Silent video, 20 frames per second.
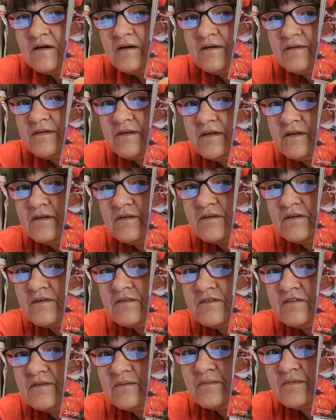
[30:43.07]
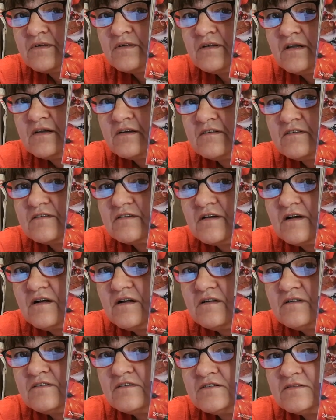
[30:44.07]
And then you've got some like
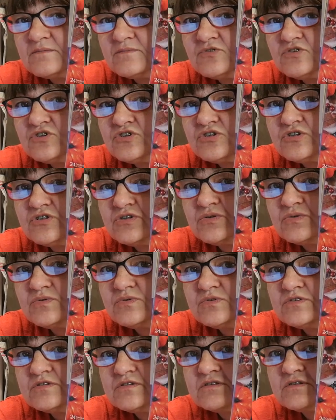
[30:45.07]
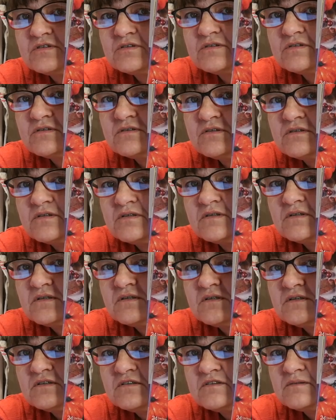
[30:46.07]
skulls, some shoes,
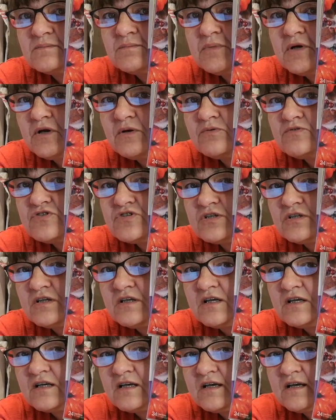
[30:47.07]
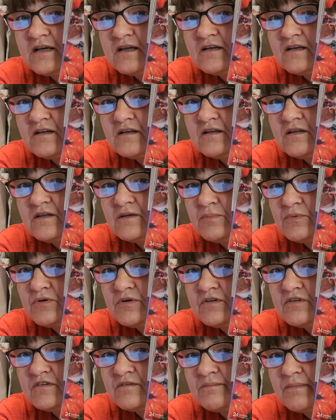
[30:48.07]
some potion there, candle, the book
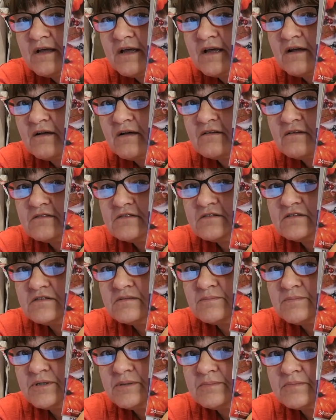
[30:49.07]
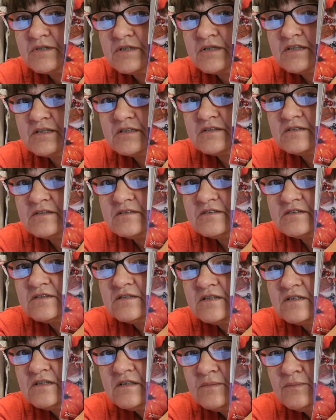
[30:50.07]
of spells, pumpkins,
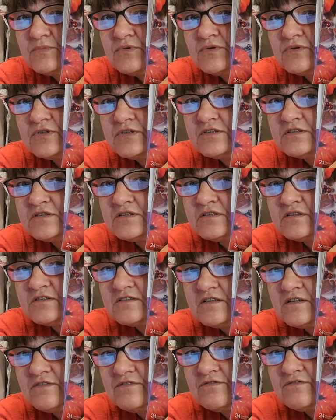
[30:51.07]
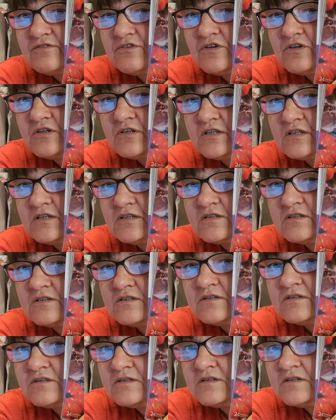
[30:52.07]
poison, is that a frog?
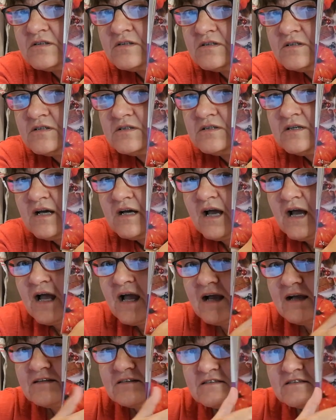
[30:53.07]
Hat.